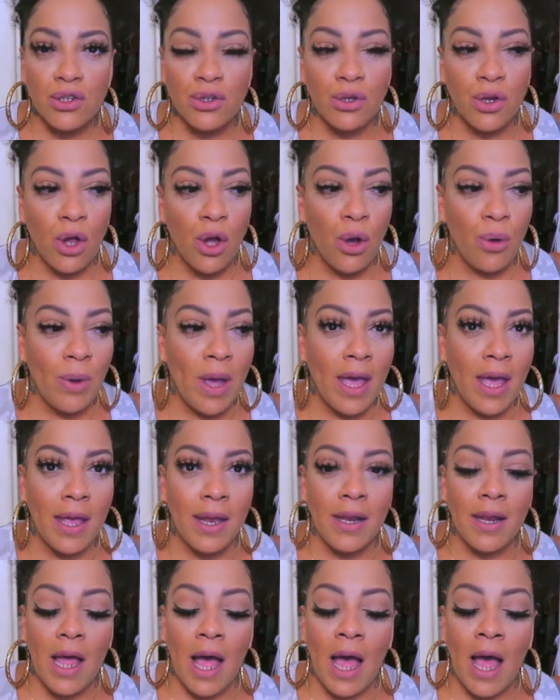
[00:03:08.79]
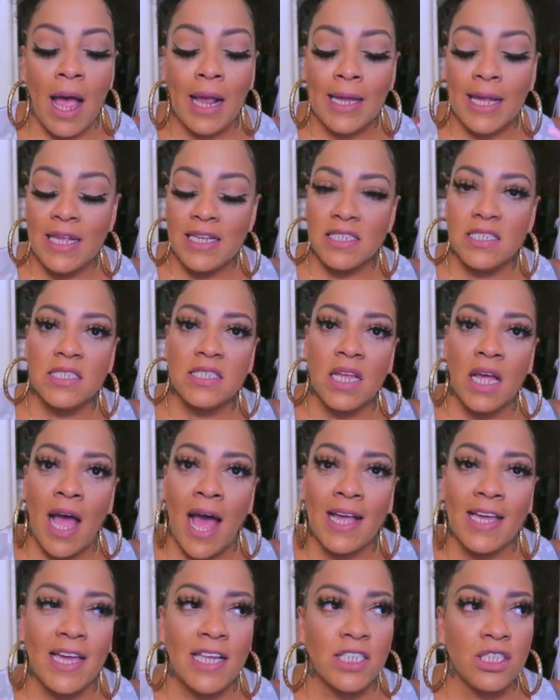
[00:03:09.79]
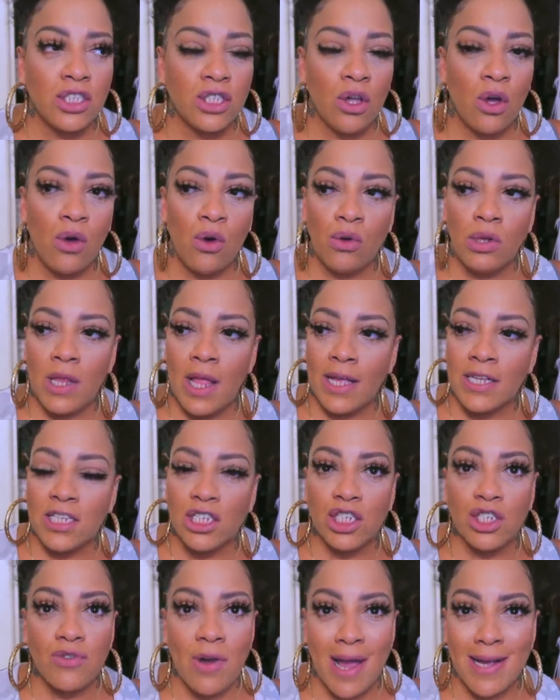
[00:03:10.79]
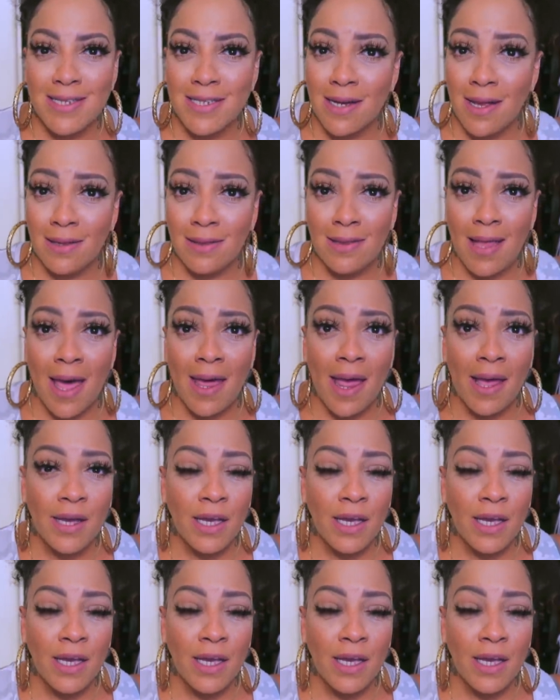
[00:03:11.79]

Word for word: you know, and I guess I get so like distracted a lot.